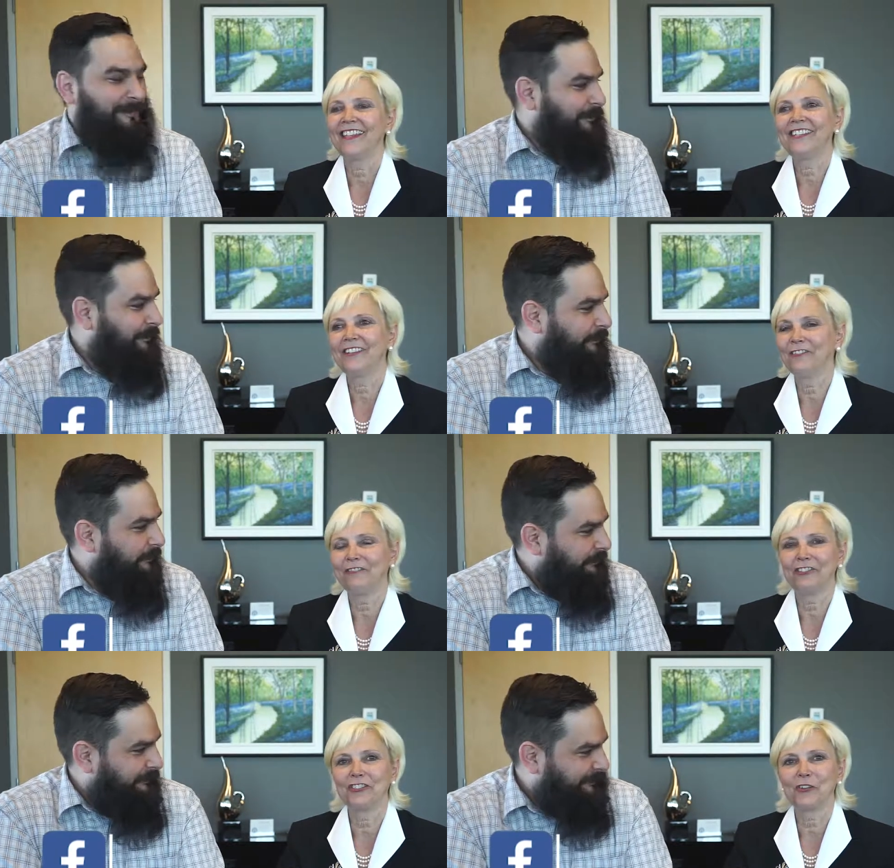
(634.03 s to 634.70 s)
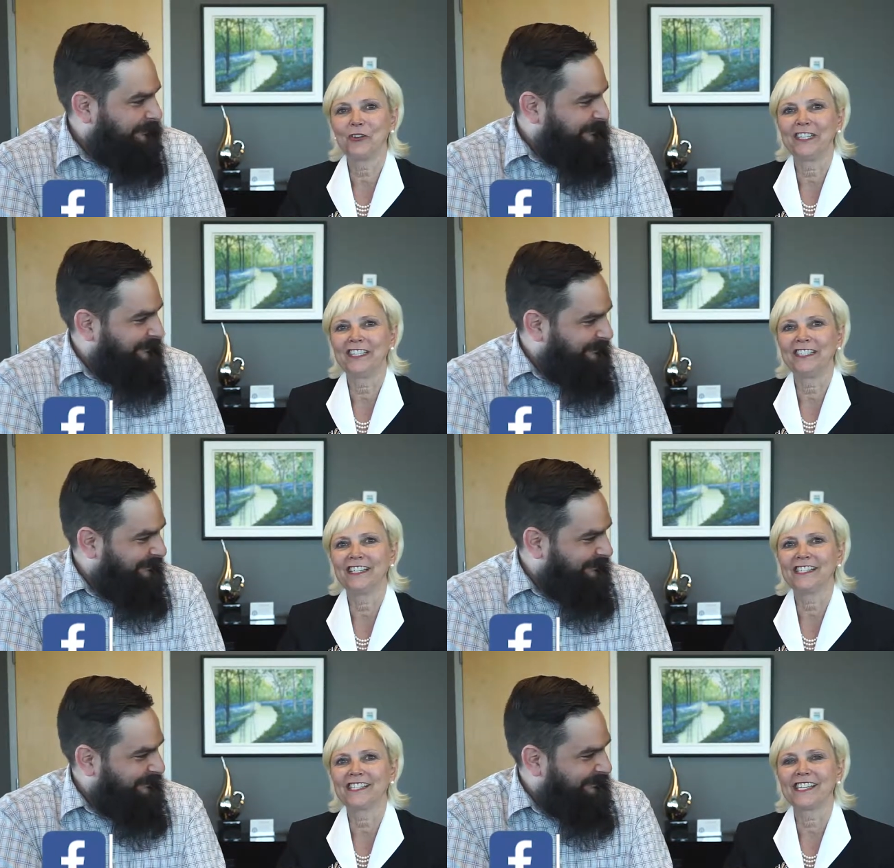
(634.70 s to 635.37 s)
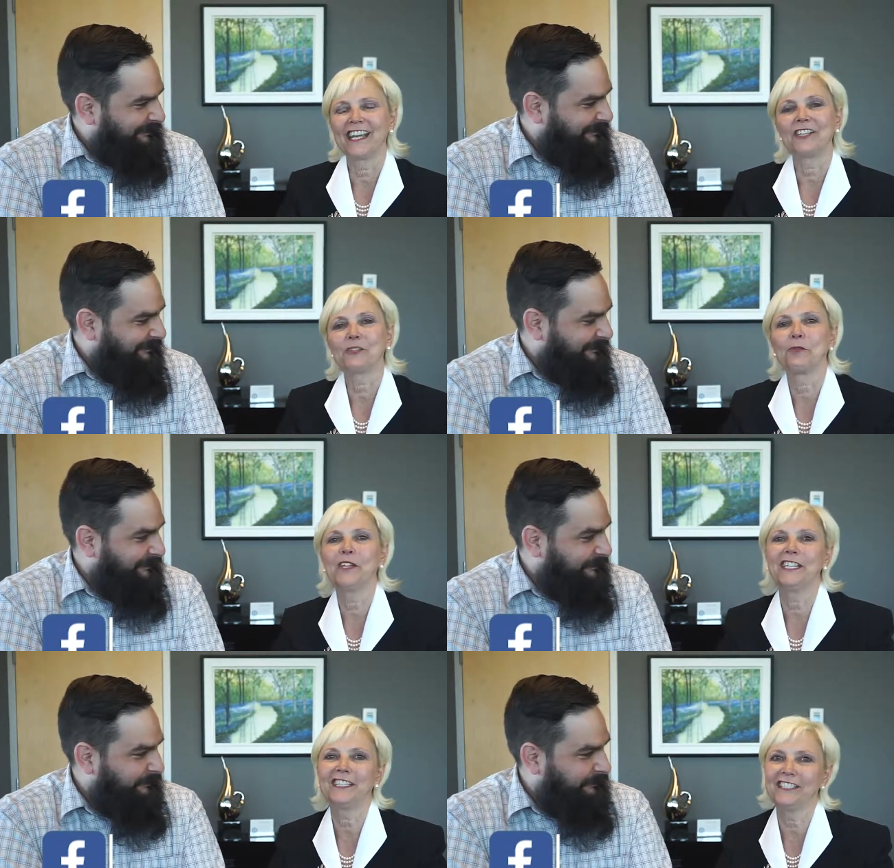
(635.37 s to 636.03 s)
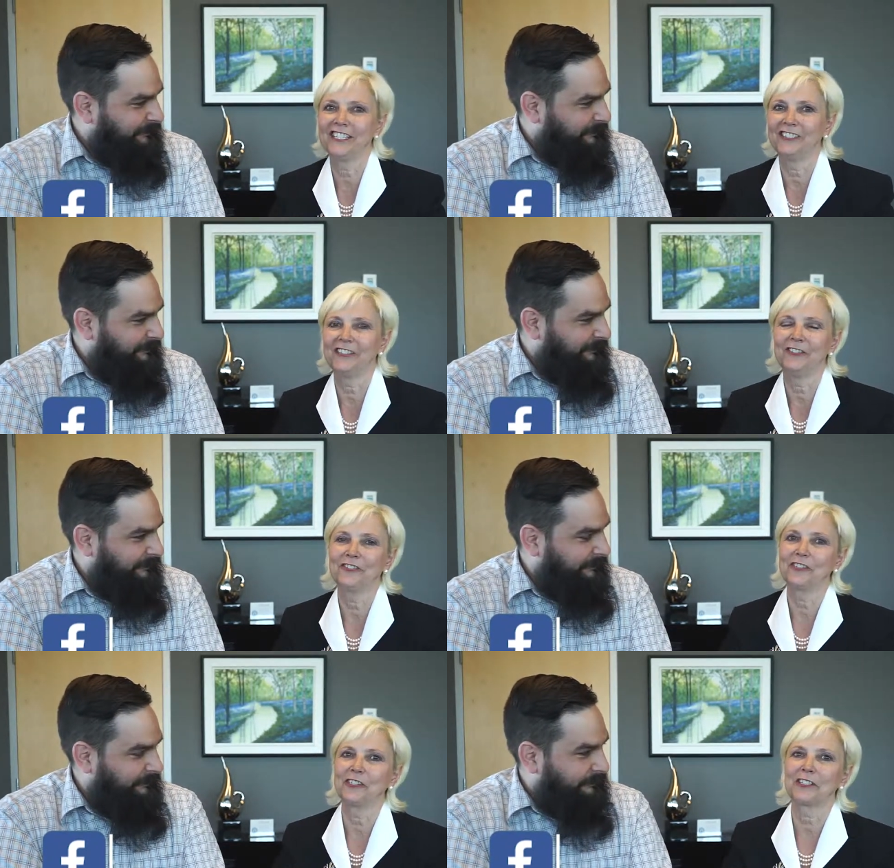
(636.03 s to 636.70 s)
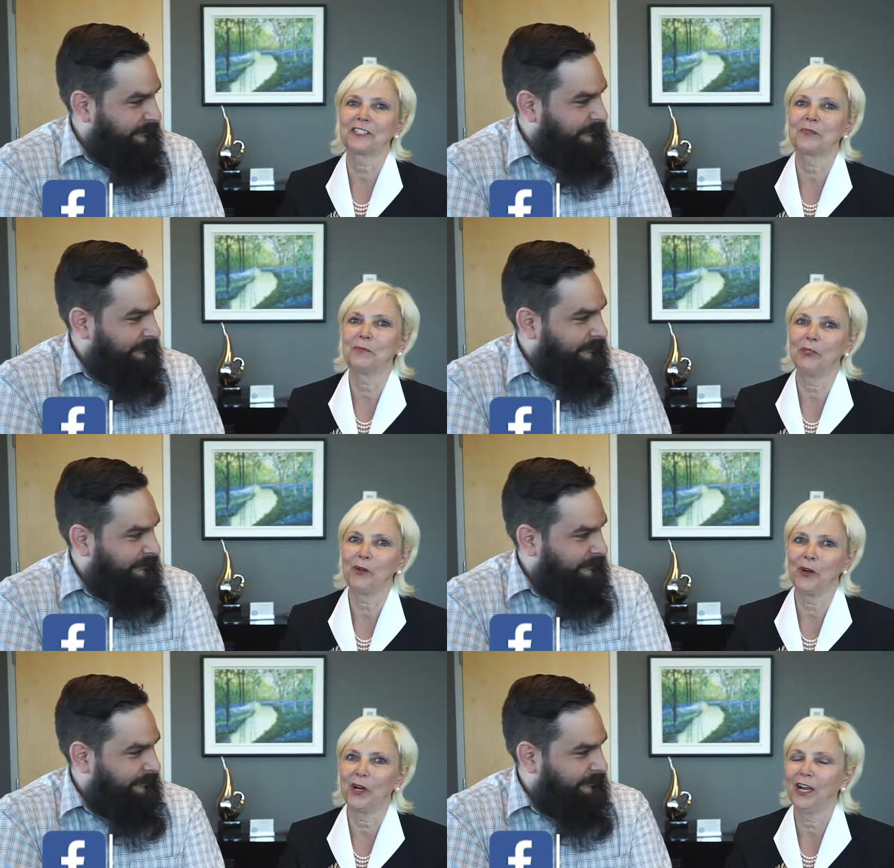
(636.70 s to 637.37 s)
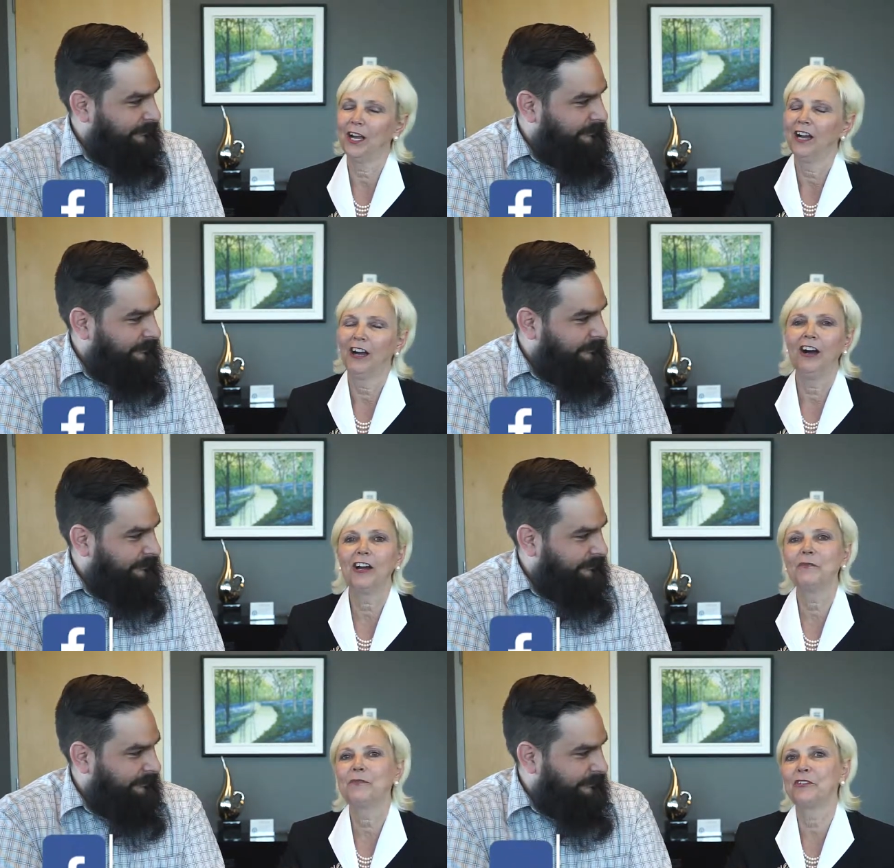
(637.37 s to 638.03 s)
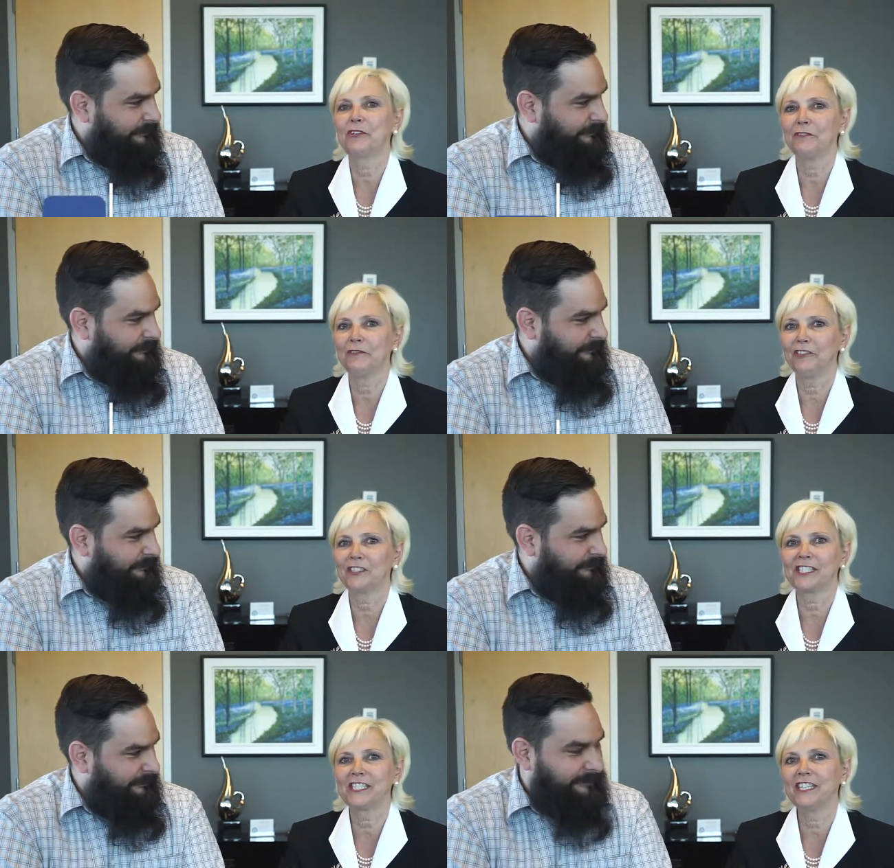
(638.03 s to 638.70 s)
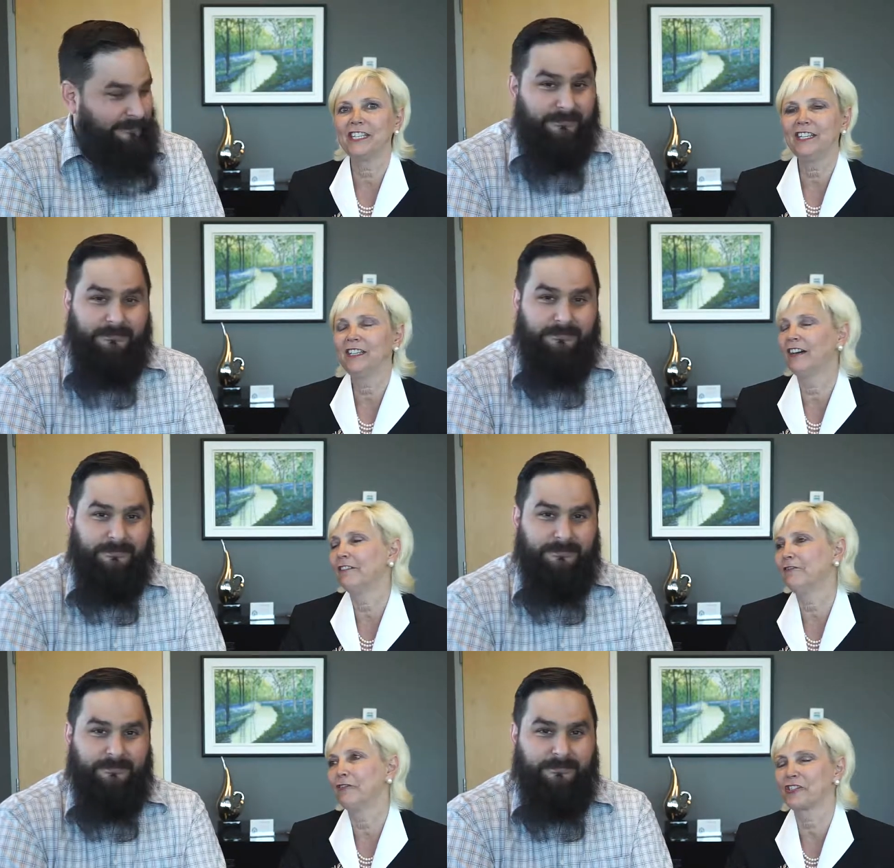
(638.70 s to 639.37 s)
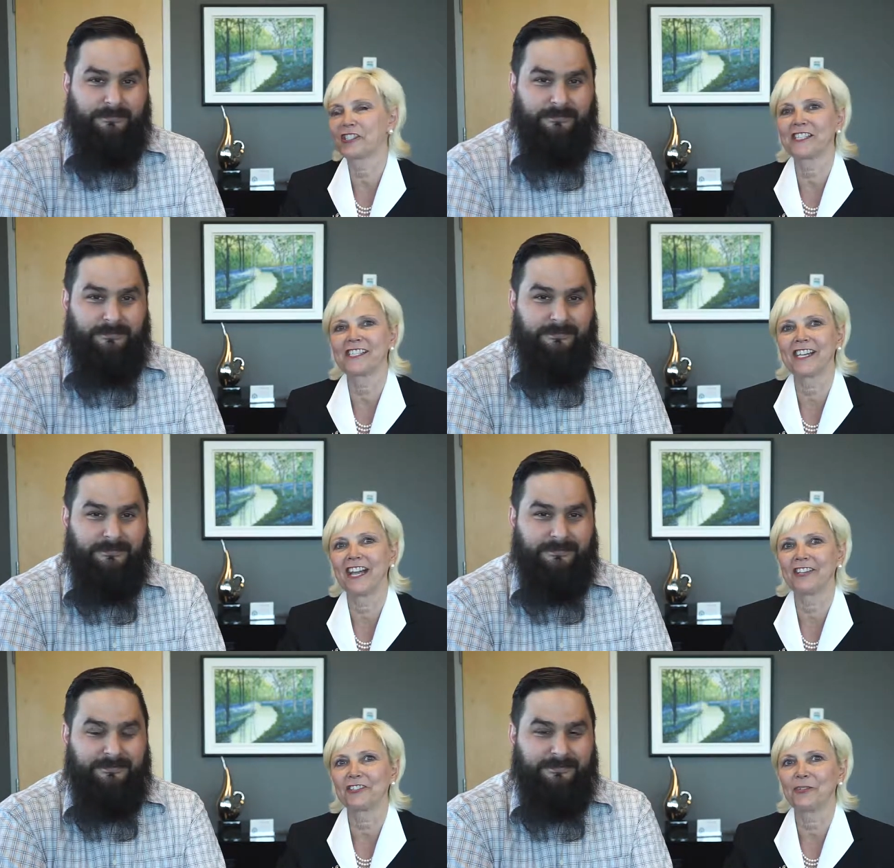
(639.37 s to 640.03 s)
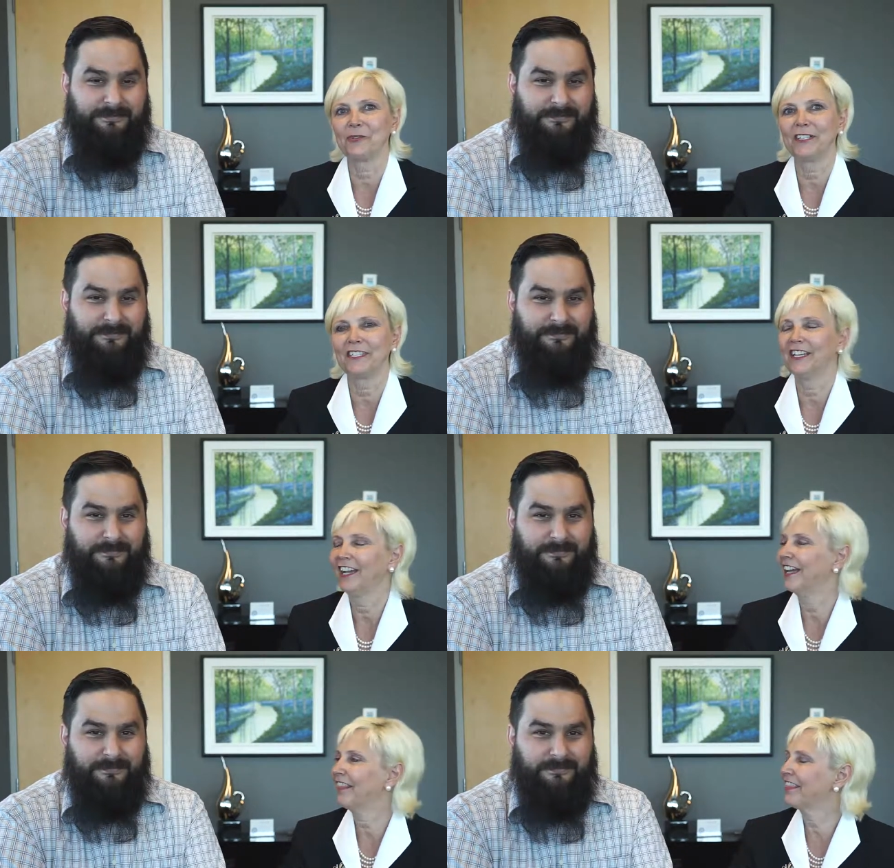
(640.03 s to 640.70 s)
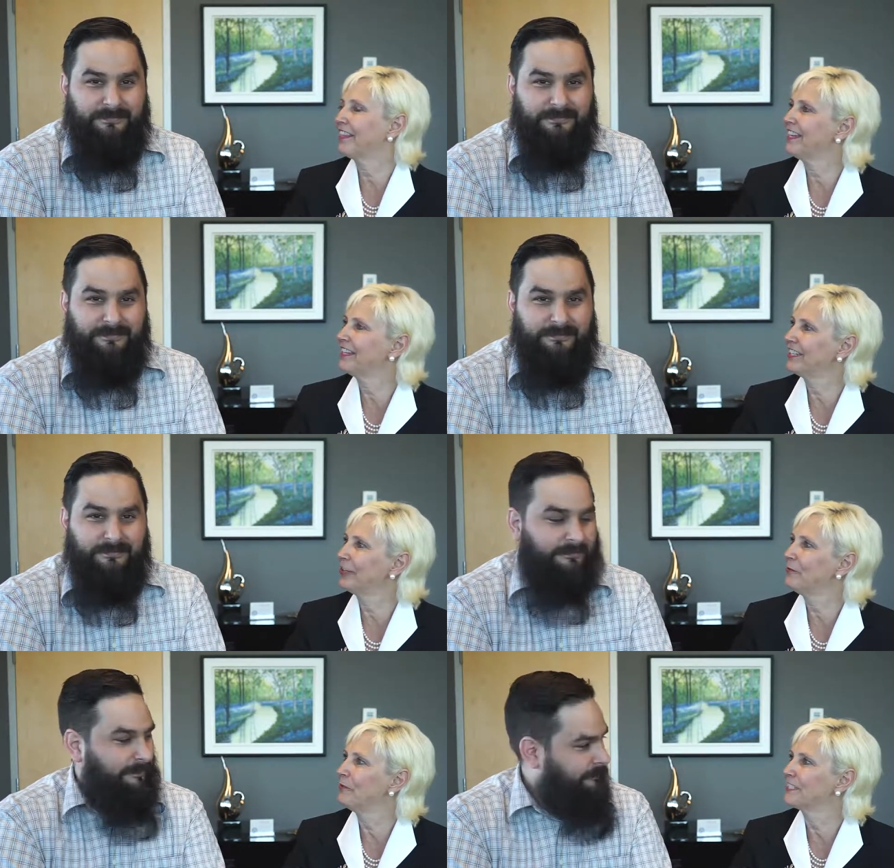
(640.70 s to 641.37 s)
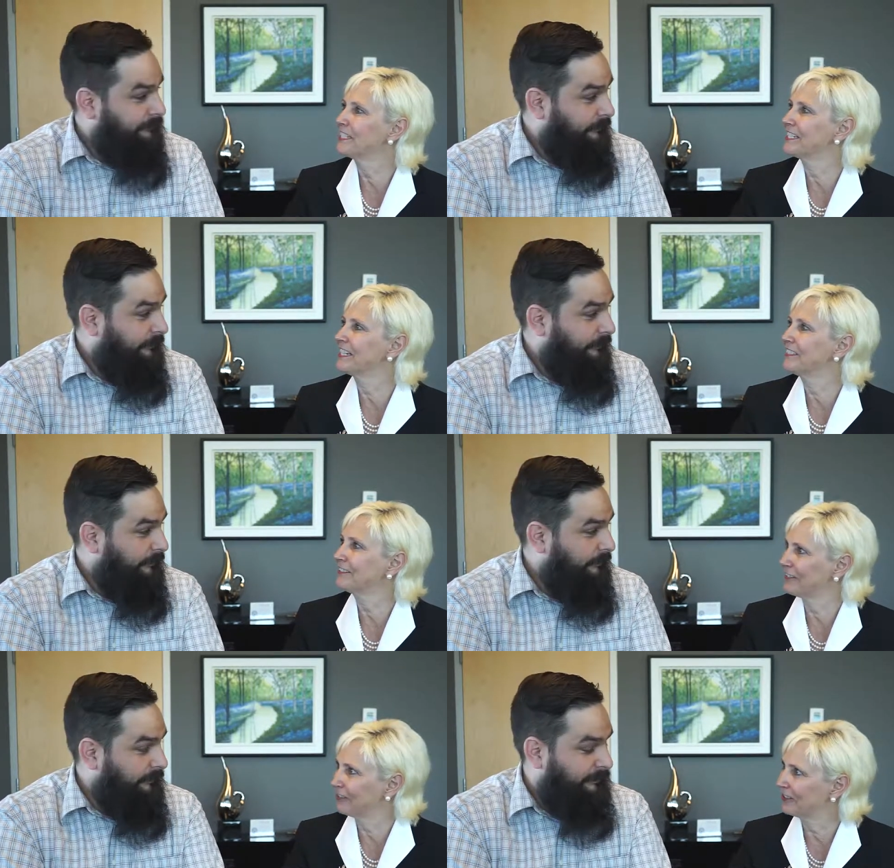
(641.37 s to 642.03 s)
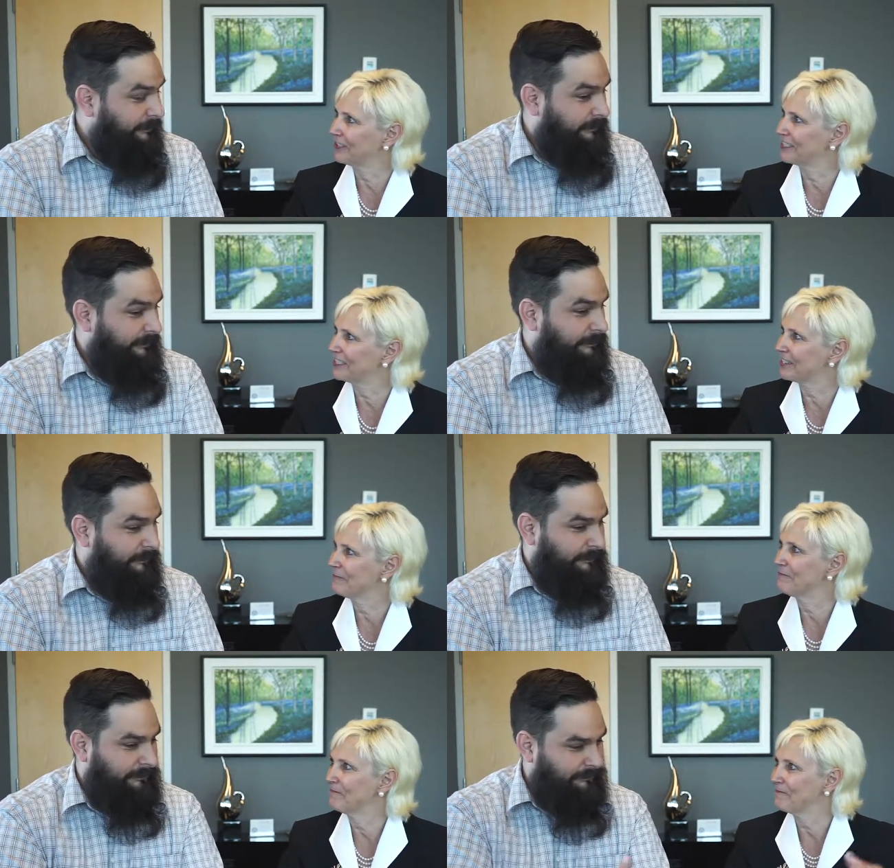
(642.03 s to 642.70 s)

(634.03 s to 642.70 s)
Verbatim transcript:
Speaker 1: thank you for joining us as we continue to explore our beautiful city of Fort Saskatchewan. And thank you once again, Curtis.